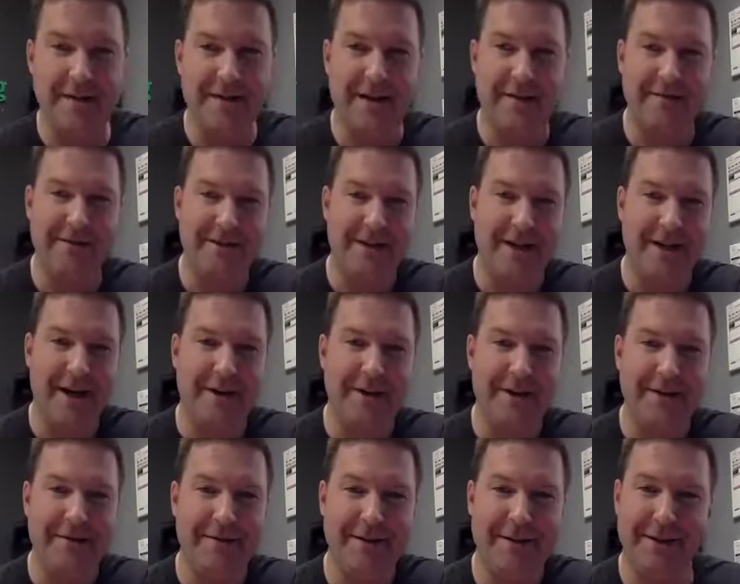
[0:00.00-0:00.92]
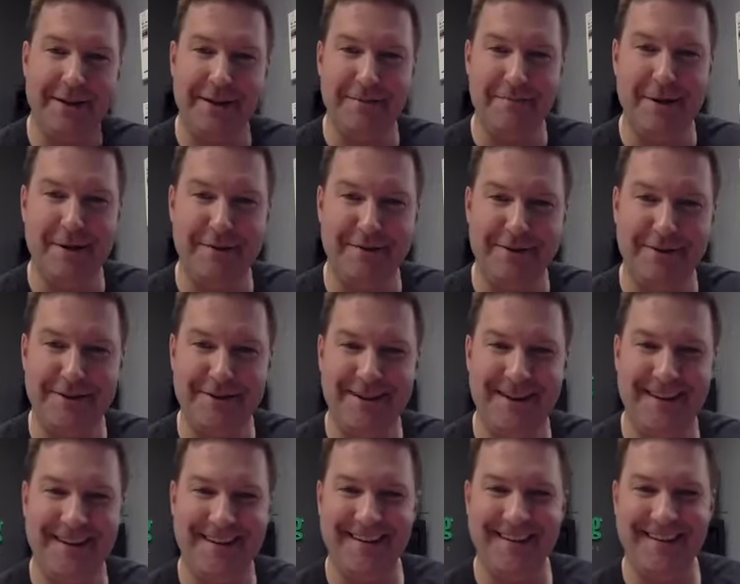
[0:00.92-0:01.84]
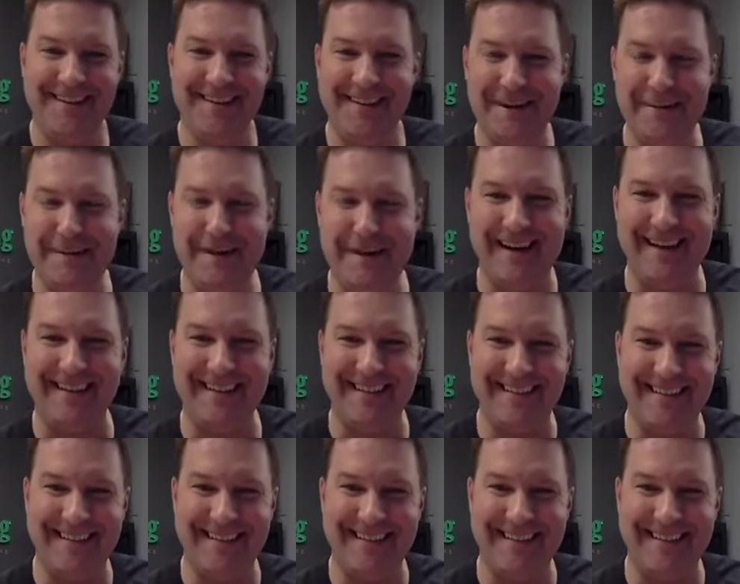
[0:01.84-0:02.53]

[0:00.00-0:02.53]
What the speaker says: haven't tiled everything at Melfort yet? Come on.